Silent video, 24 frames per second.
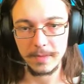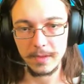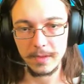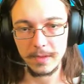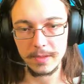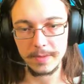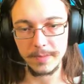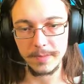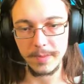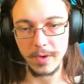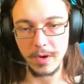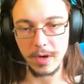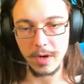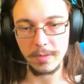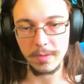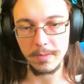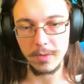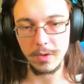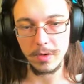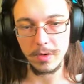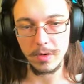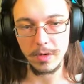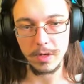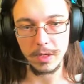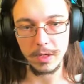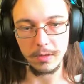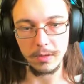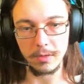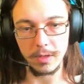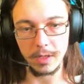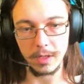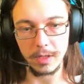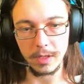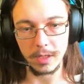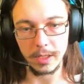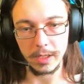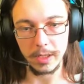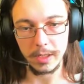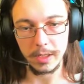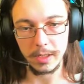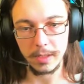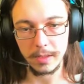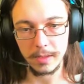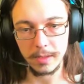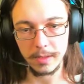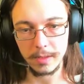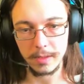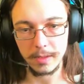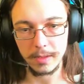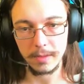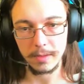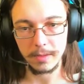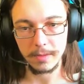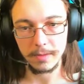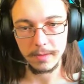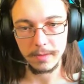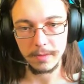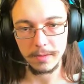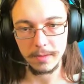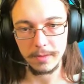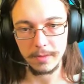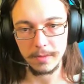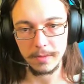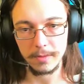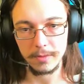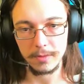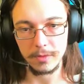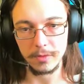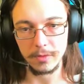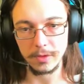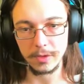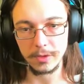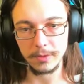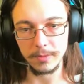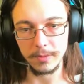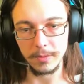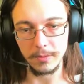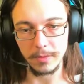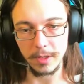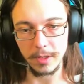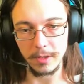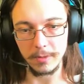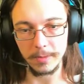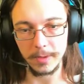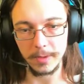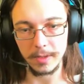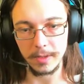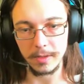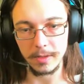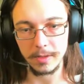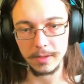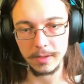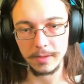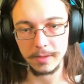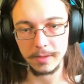Spawn more, you ugly. Torches won't help here.